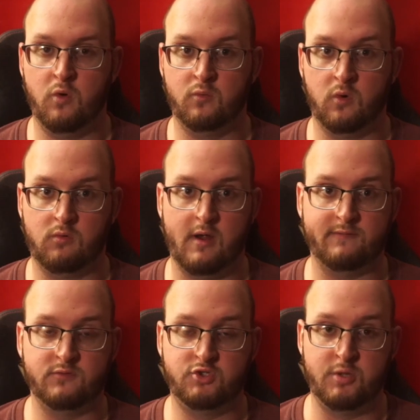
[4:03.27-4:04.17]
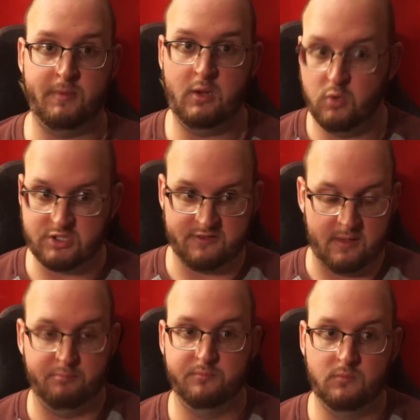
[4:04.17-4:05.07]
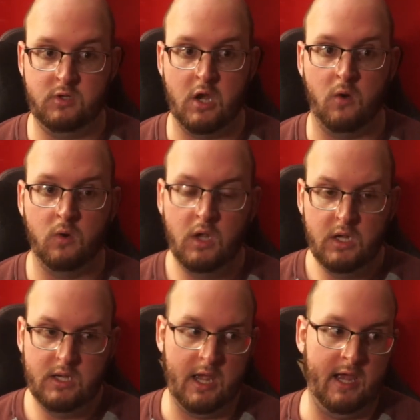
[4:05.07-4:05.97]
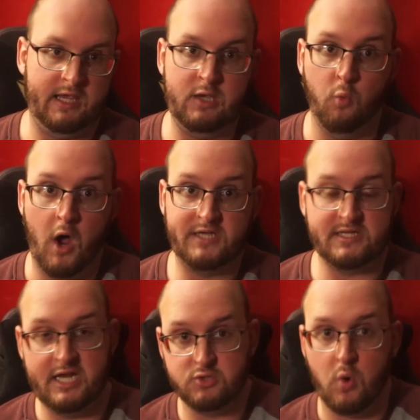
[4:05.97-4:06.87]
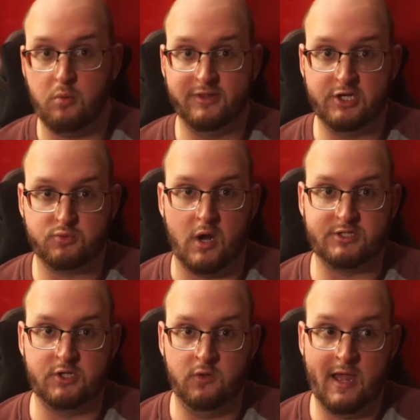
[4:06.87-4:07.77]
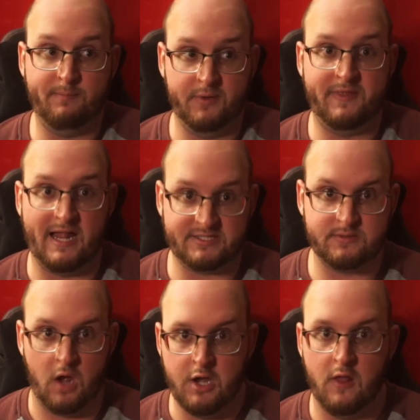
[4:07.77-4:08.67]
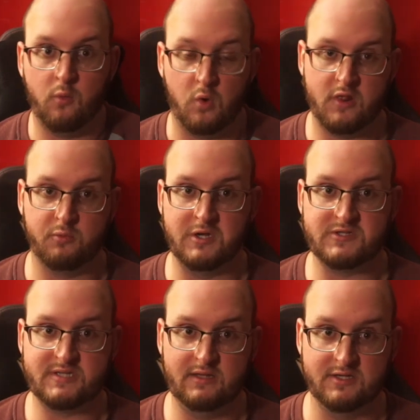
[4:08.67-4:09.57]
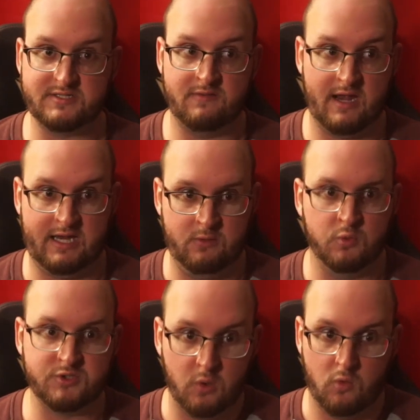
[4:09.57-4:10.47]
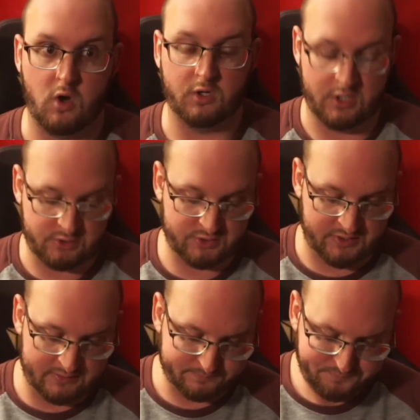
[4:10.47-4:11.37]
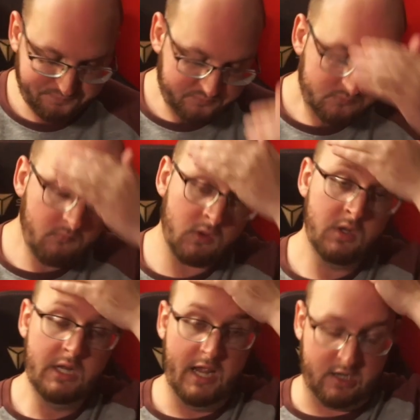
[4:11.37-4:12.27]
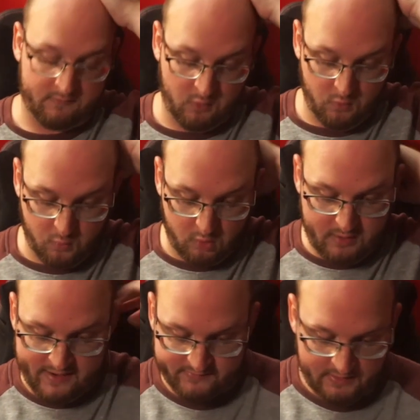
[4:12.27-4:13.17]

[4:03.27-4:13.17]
of Warcraft should be, which I think, you know, uh, he was, and he's well within his rights to do that. But that's another one of the reasons he listed that he was no longer interested in, in covering World of Warcraft.